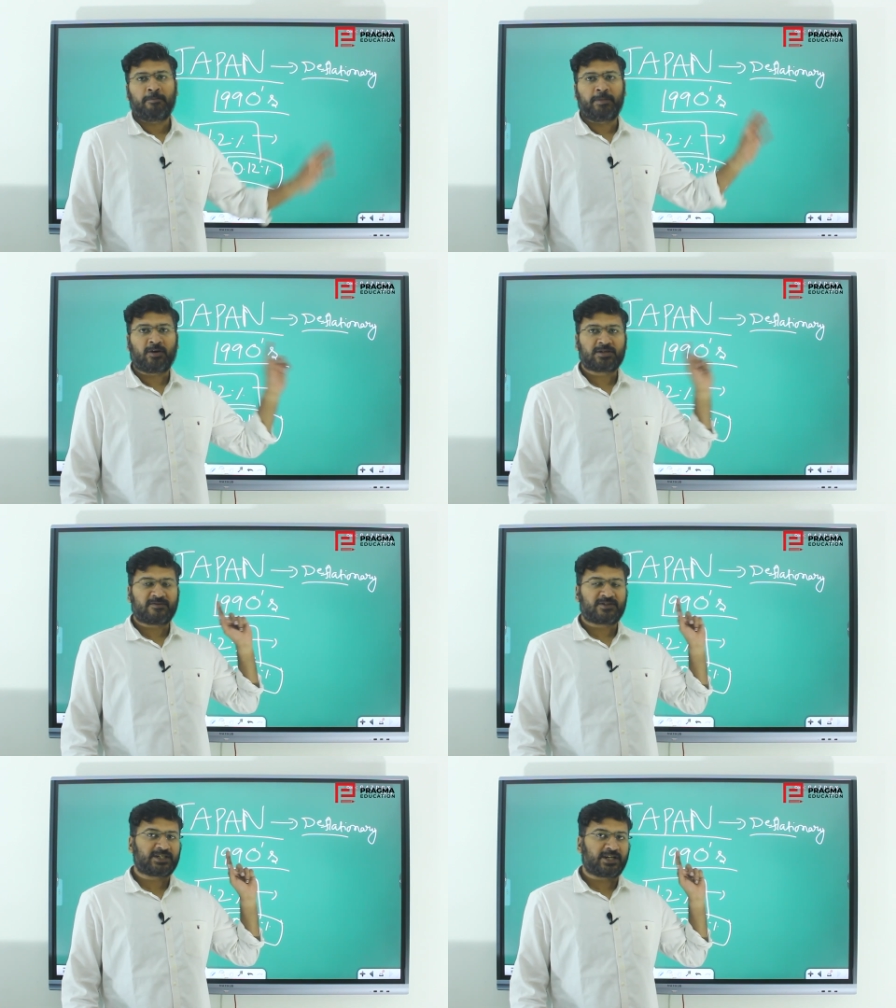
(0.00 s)
Because
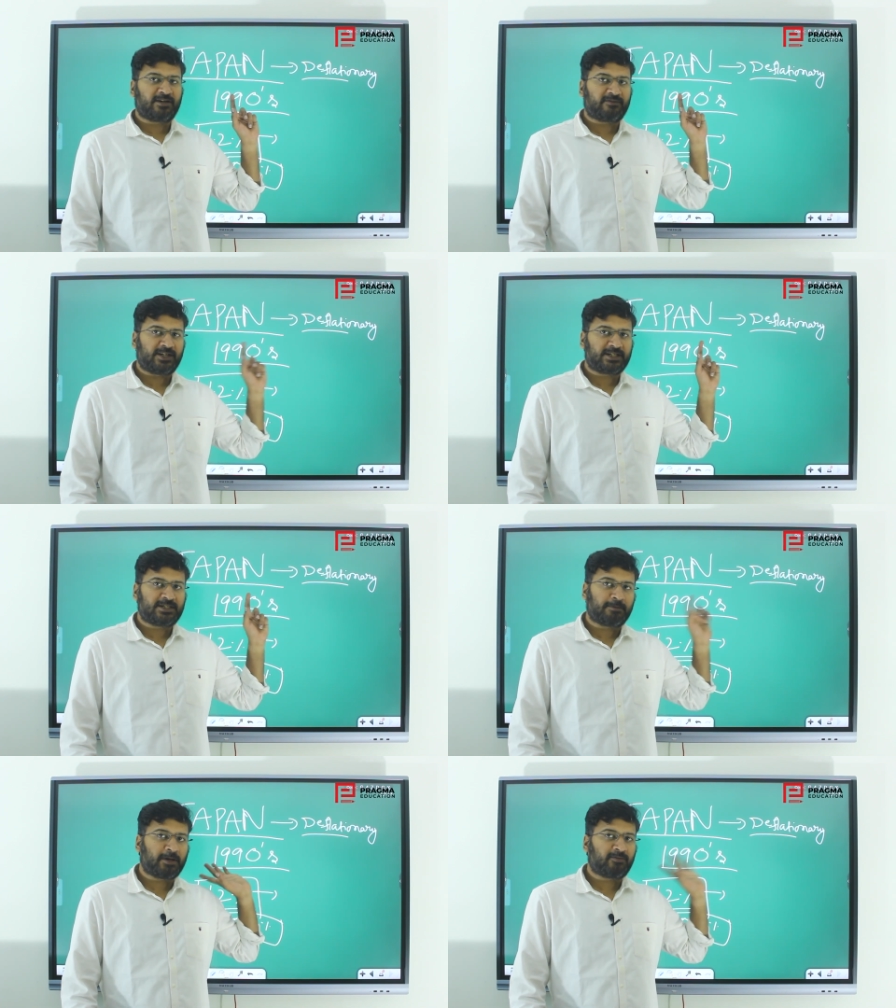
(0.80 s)
of such kind of things,
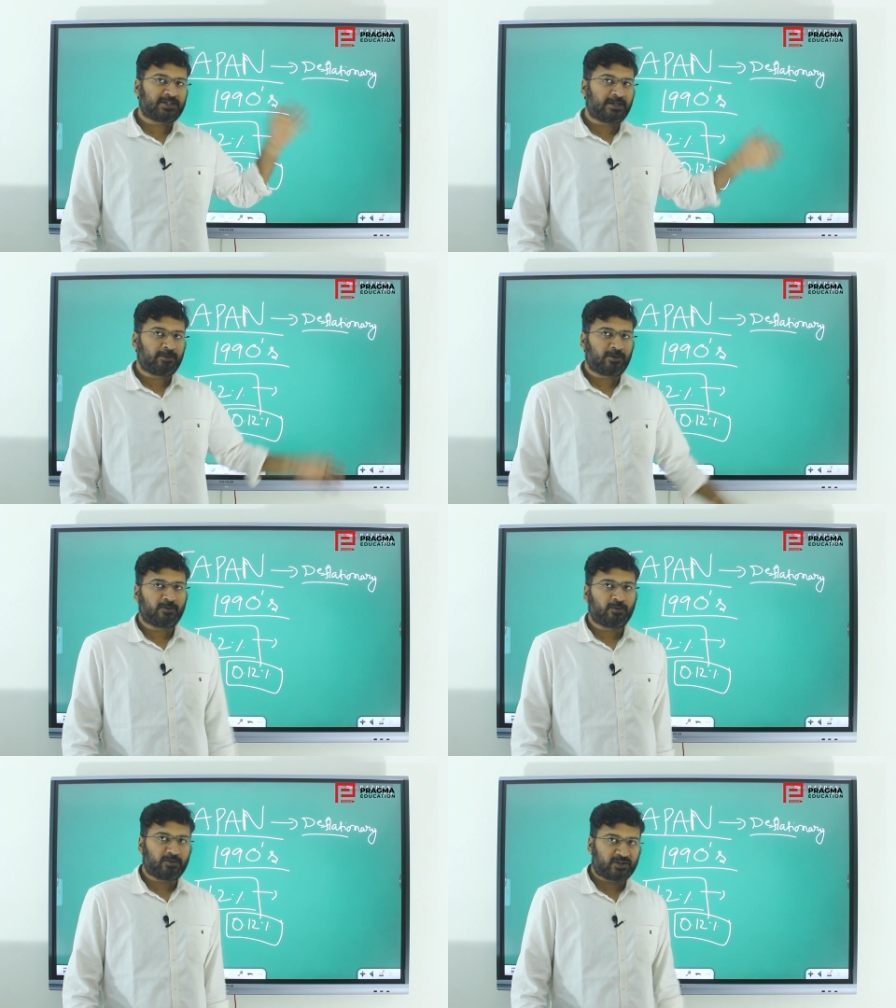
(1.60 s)
Japan was able
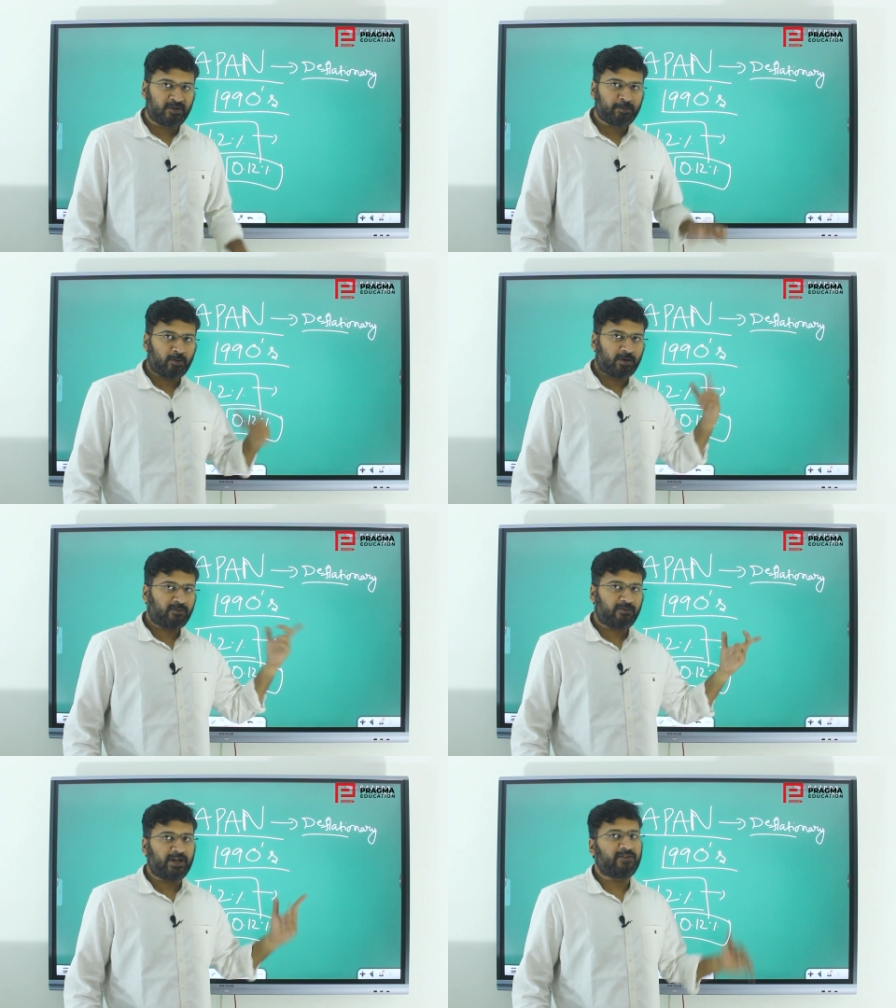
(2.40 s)
to swim out
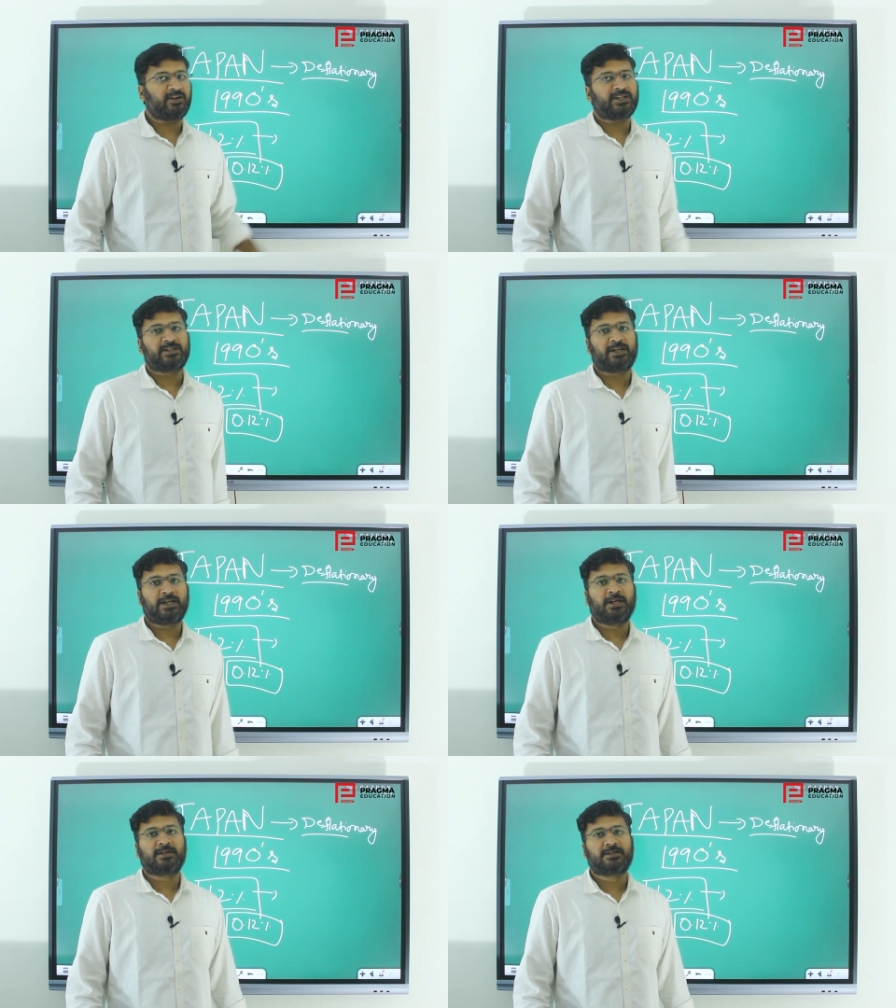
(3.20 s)
of
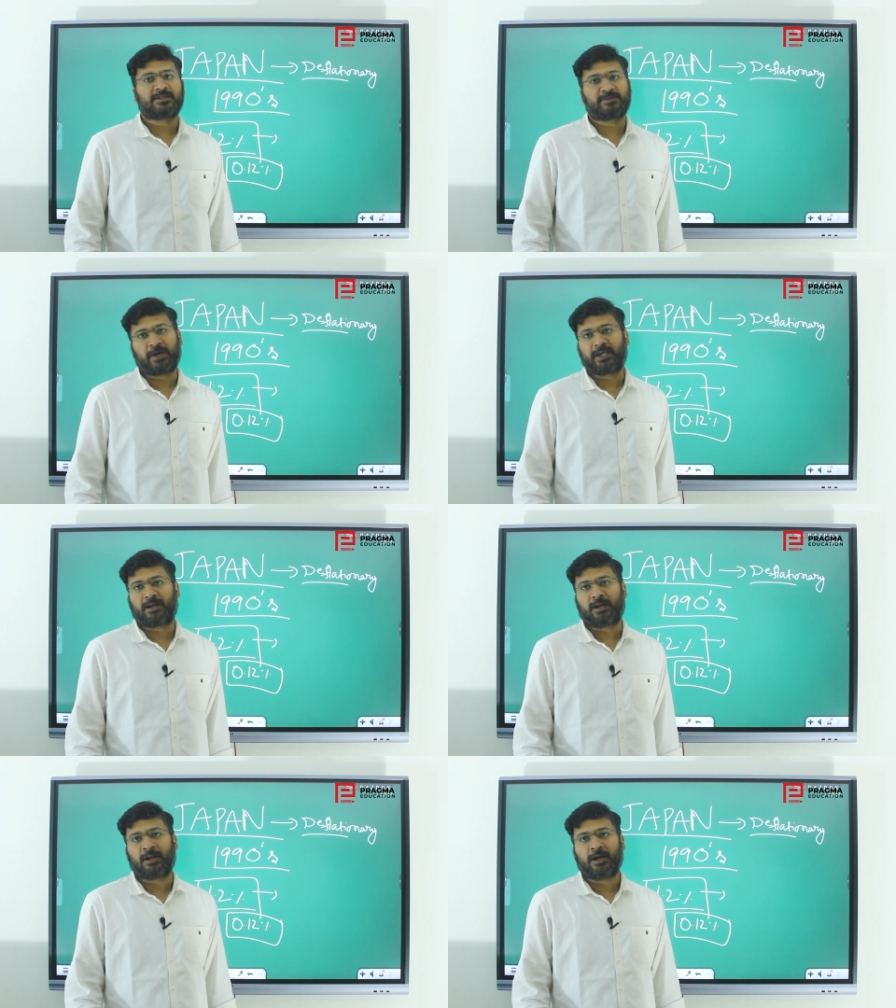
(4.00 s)
deflationary
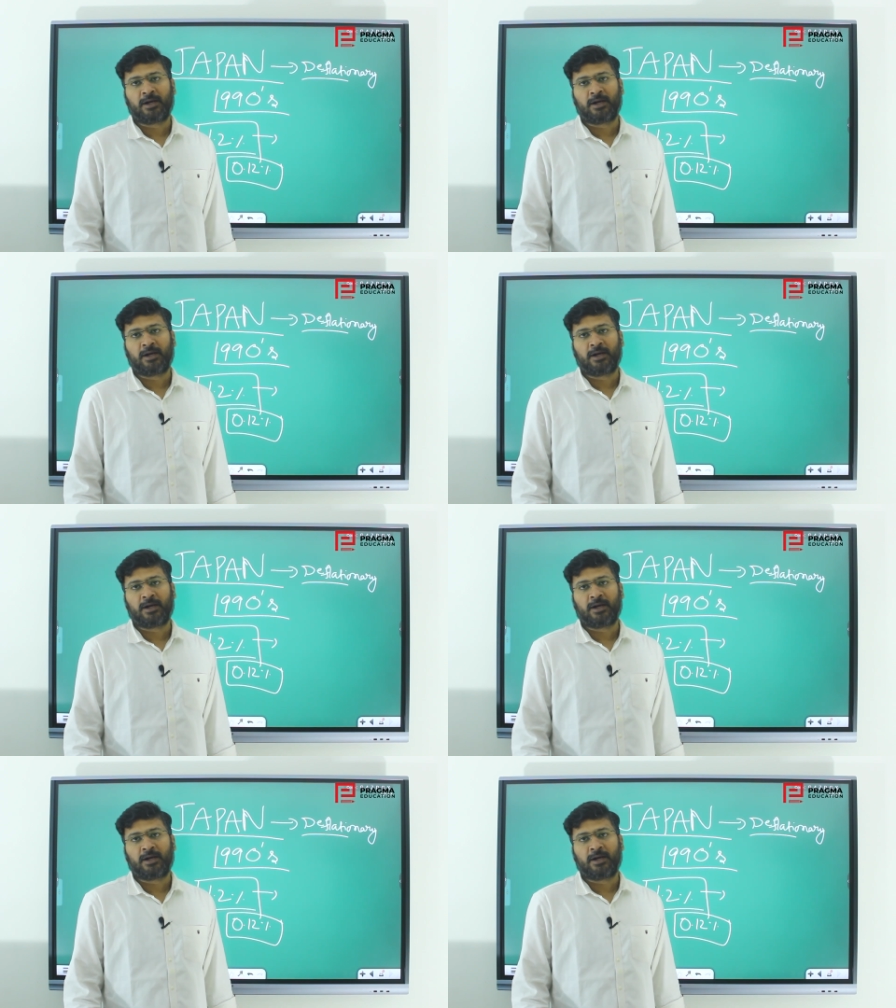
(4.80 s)
spiral.